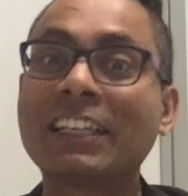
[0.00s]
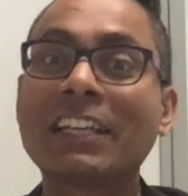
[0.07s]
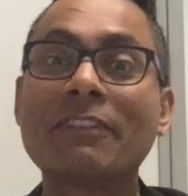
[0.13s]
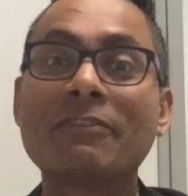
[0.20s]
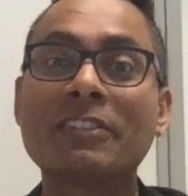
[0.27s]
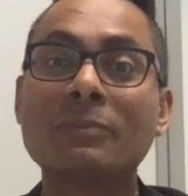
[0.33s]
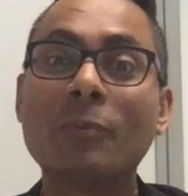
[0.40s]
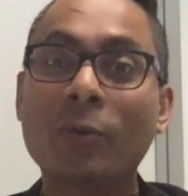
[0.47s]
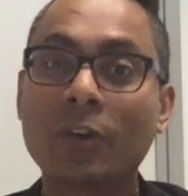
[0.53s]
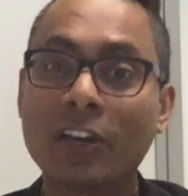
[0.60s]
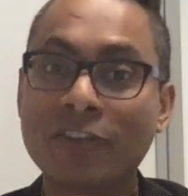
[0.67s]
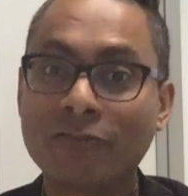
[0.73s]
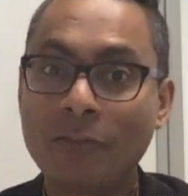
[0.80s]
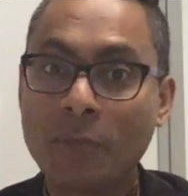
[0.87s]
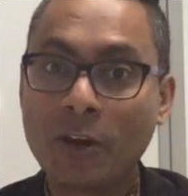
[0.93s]
give us more
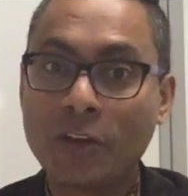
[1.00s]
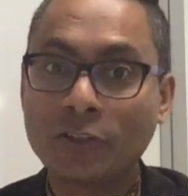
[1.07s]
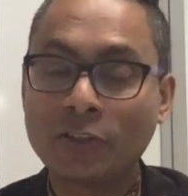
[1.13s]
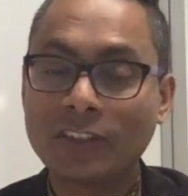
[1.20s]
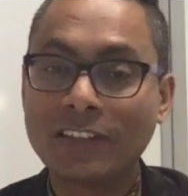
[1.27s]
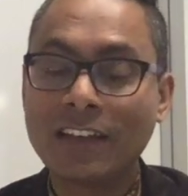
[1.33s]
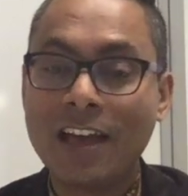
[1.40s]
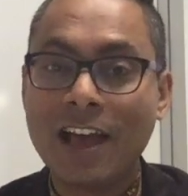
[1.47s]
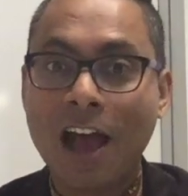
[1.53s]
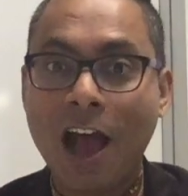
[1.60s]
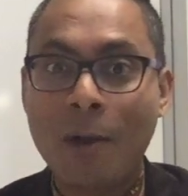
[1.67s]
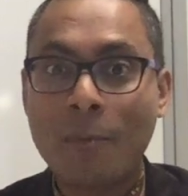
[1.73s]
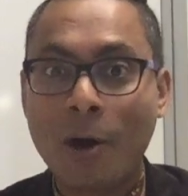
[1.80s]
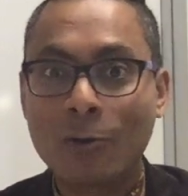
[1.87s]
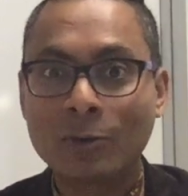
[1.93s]
information
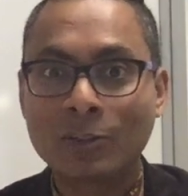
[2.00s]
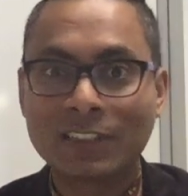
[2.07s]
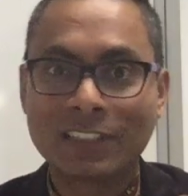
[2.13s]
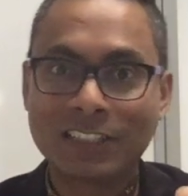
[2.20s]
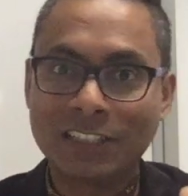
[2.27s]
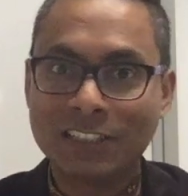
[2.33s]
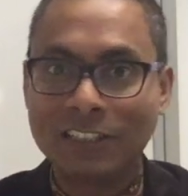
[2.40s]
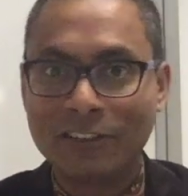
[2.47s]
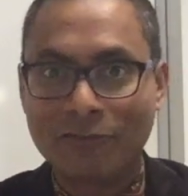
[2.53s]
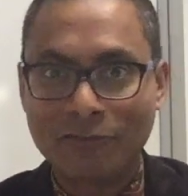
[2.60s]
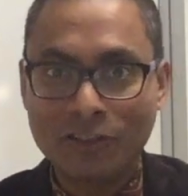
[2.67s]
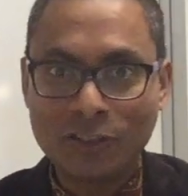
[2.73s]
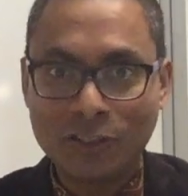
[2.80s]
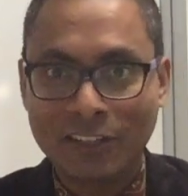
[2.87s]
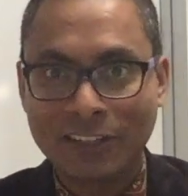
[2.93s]
about
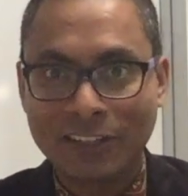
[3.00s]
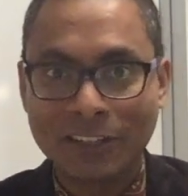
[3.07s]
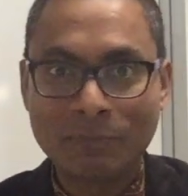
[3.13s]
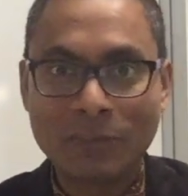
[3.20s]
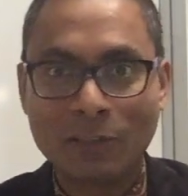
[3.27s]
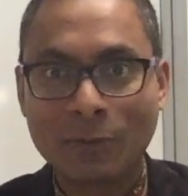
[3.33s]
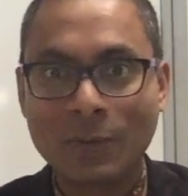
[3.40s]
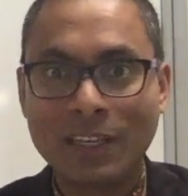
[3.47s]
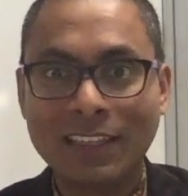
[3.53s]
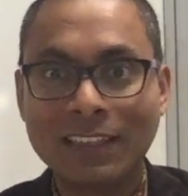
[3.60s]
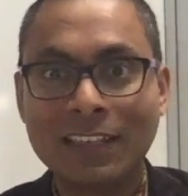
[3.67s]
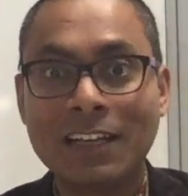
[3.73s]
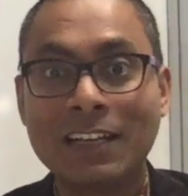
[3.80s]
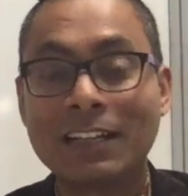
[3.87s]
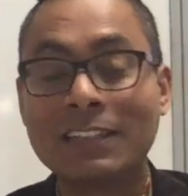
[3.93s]
differentiating
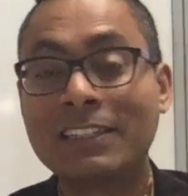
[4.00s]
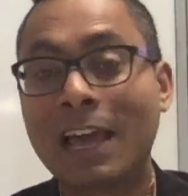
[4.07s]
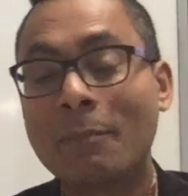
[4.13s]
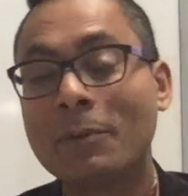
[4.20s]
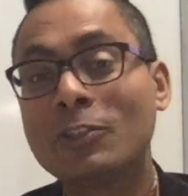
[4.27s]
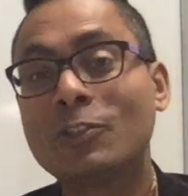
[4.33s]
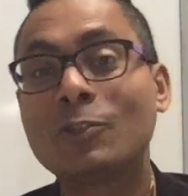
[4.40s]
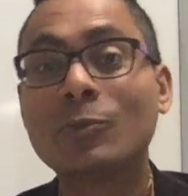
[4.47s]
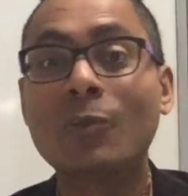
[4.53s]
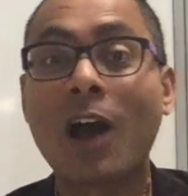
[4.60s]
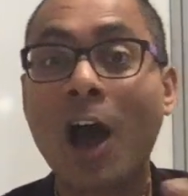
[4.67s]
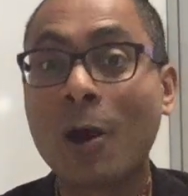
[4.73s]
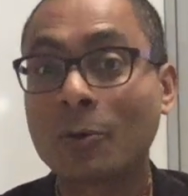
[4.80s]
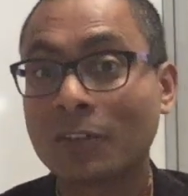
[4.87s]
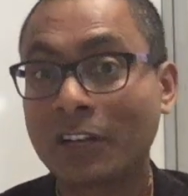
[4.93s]
between a damage to
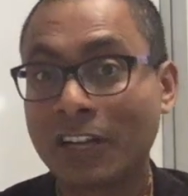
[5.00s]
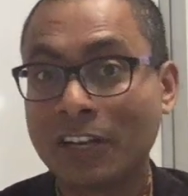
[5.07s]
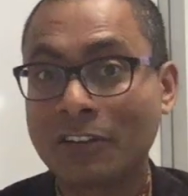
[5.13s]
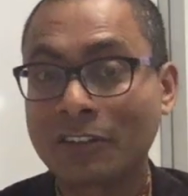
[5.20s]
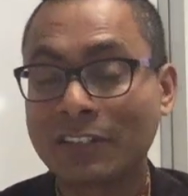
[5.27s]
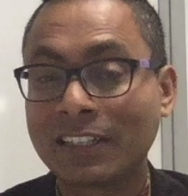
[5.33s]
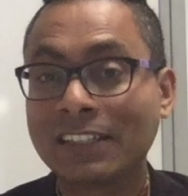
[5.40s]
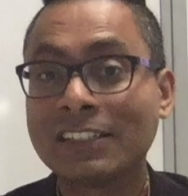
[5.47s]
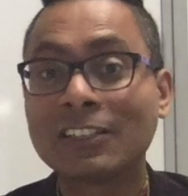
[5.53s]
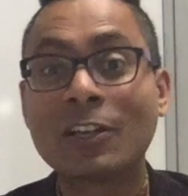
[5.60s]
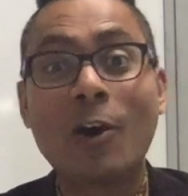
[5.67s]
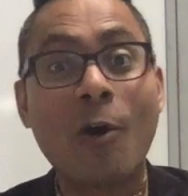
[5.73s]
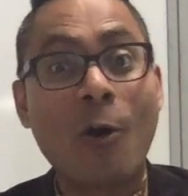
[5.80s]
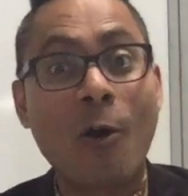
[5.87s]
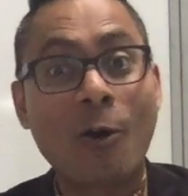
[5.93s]
outer hair cells
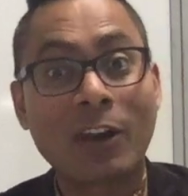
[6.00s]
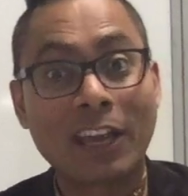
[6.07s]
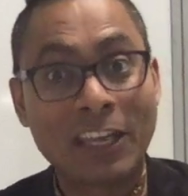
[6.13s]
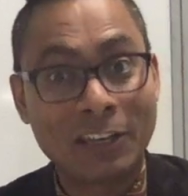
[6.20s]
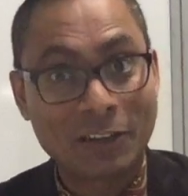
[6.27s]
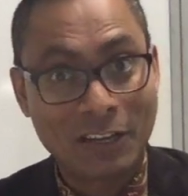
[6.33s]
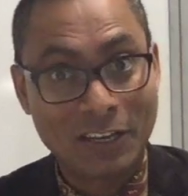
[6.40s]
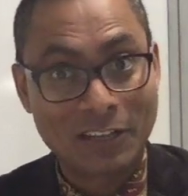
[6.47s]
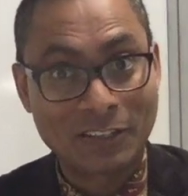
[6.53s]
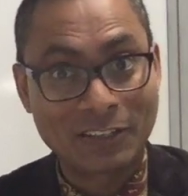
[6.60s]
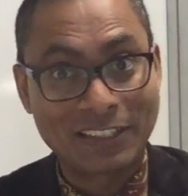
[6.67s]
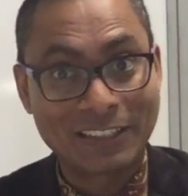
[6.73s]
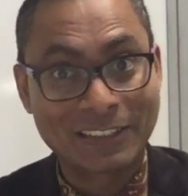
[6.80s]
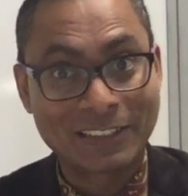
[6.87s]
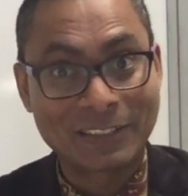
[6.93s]
or inner hair
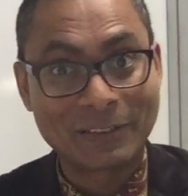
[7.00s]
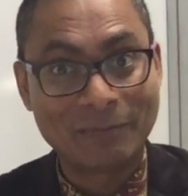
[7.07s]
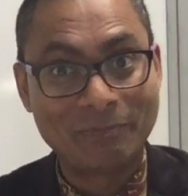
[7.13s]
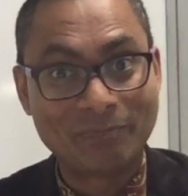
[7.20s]
cells.